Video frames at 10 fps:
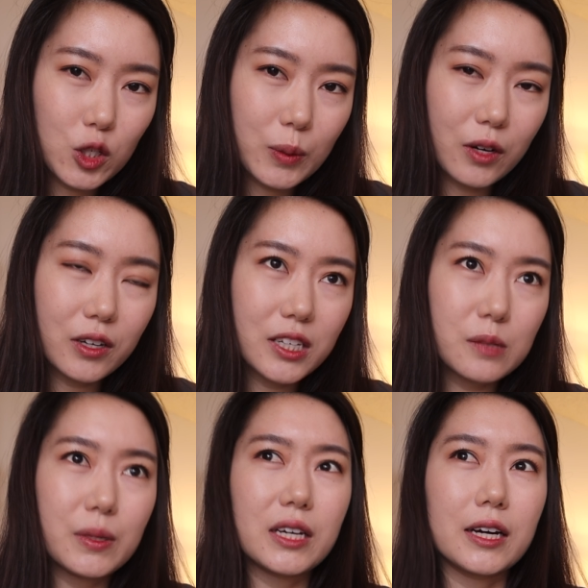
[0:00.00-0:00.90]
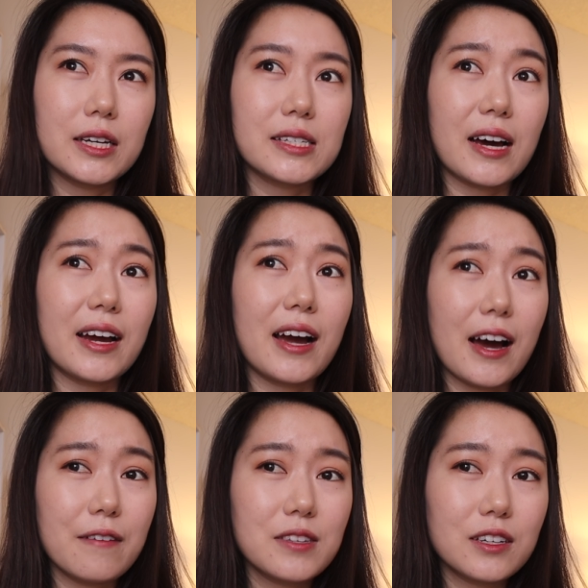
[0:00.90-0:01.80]
to be honest, because I
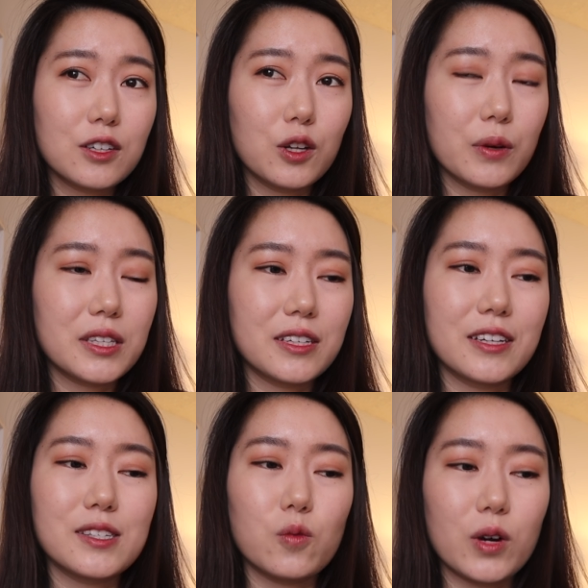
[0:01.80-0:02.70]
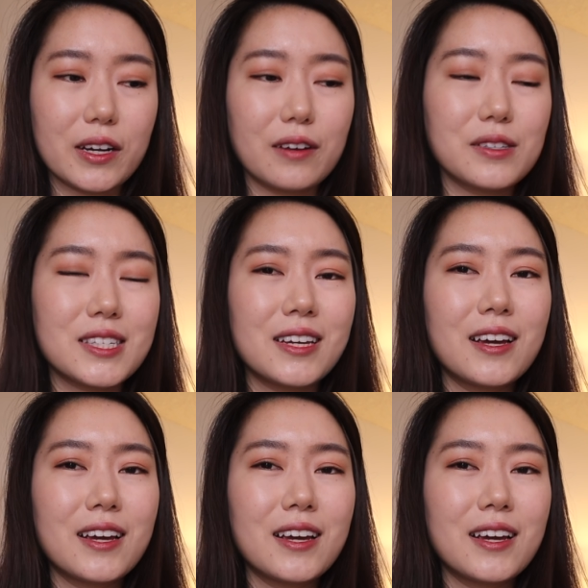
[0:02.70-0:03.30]
have done Chloe Ting's workouts